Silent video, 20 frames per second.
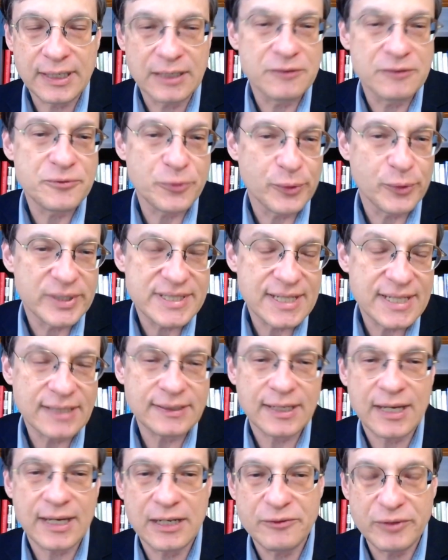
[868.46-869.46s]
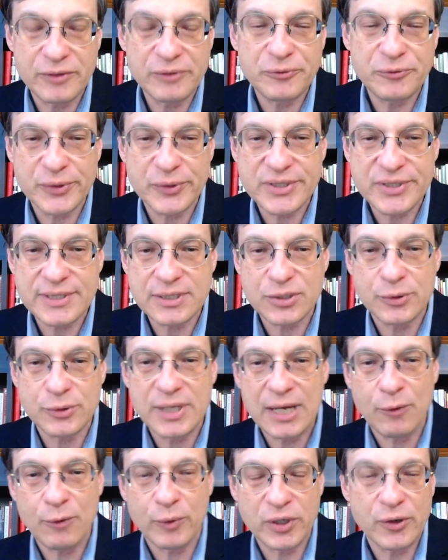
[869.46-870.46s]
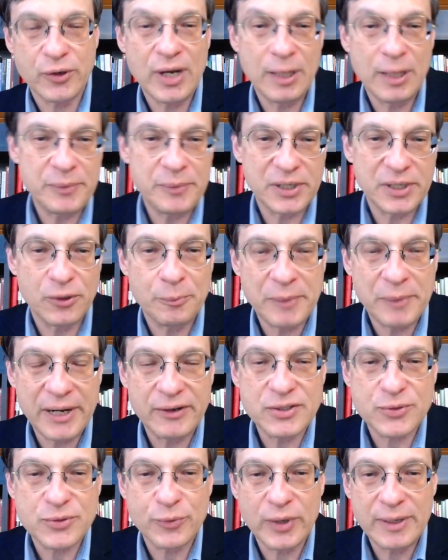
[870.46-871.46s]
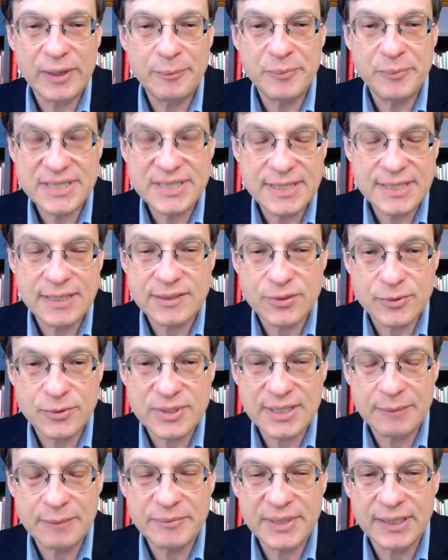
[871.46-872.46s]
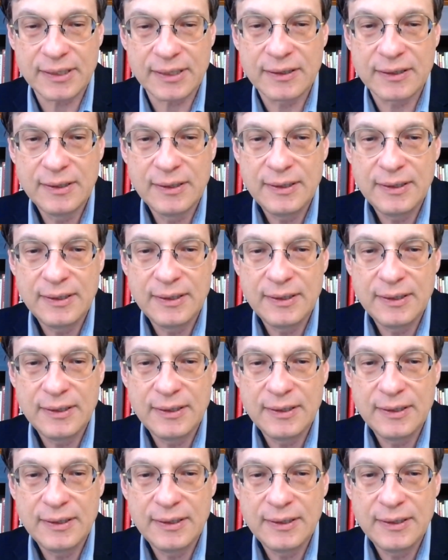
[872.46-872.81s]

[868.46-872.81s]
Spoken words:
influence, not the kind of influence that you get when you're helping your parents run a business or something.